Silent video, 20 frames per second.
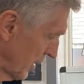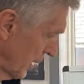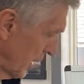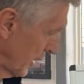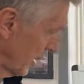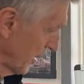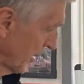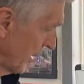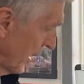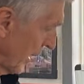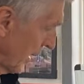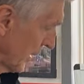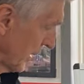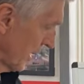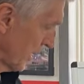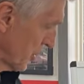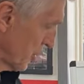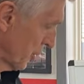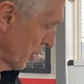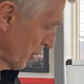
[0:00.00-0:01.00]
uh, that
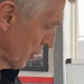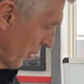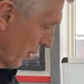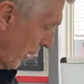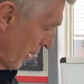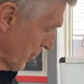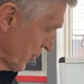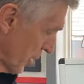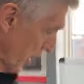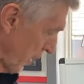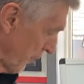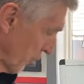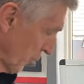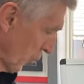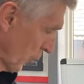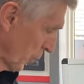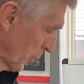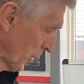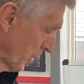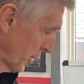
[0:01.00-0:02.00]
gets your drive shaft
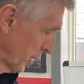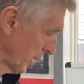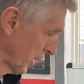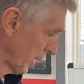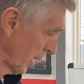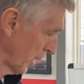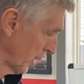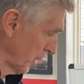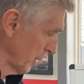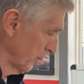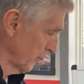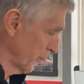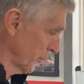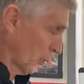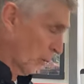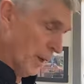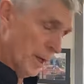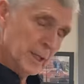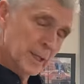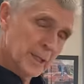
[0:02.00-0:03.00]
lower in the car.
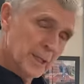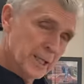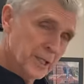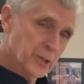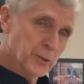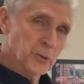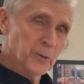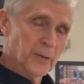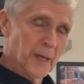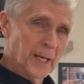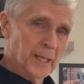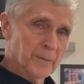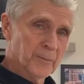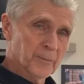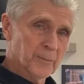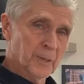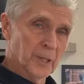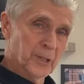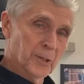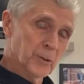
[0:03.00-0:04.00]
Why do they do that?
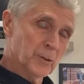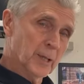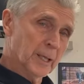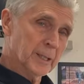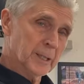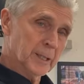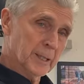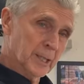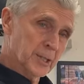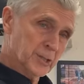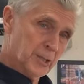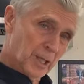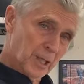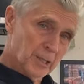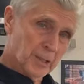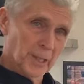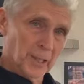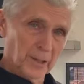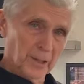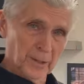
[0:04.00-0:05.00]
They do that to get your
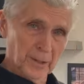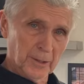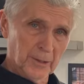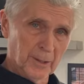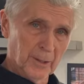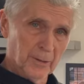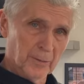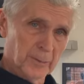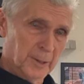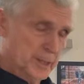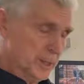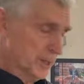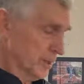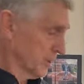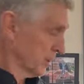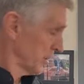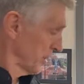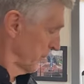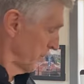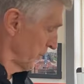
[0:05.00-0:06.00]
car down on the ground
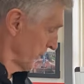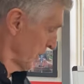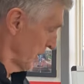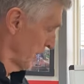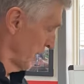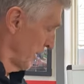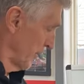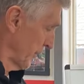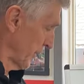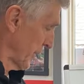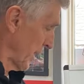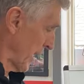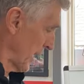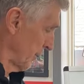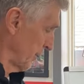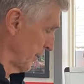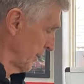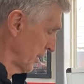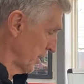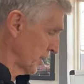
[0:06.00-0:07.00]
because if it had
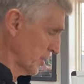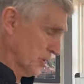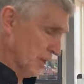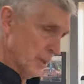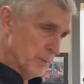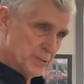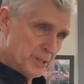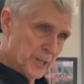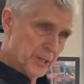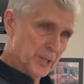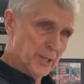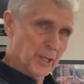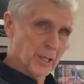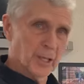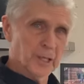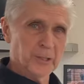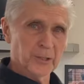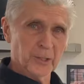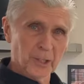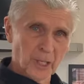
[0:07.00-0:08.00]
to be on the same center
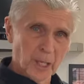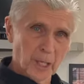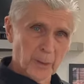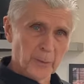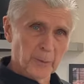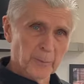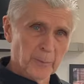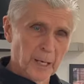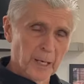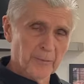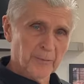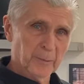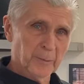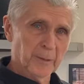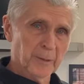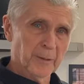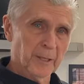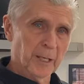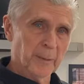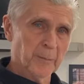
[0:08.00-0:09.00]
line, your car would have to
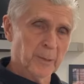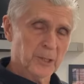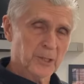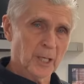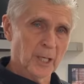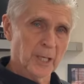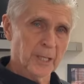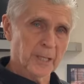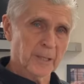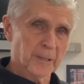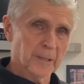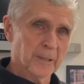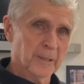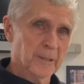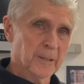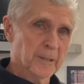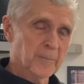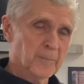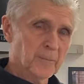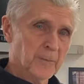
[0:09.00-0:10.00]
be that much higher
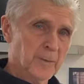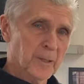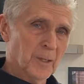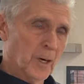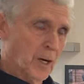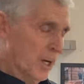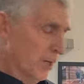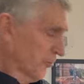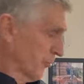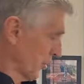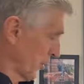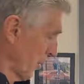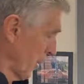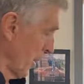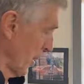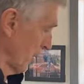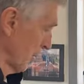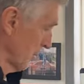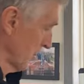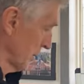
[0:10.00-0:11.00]
off the
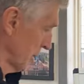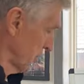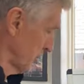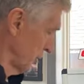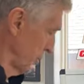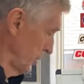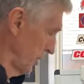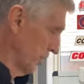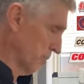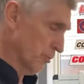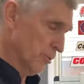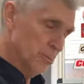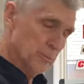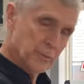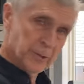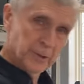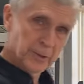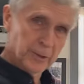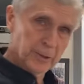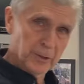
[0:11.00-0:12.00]
ground because you need room
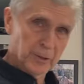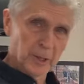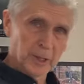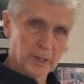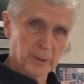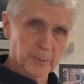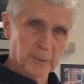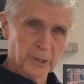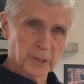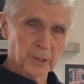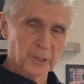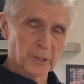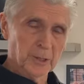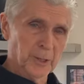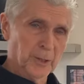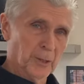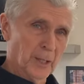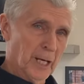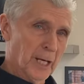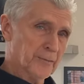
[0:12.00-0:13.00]
for your transmission.
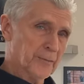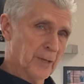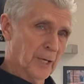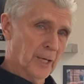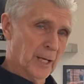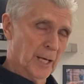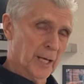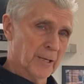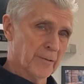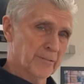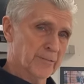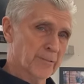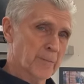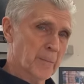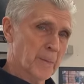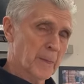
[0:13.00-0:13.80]
You have to have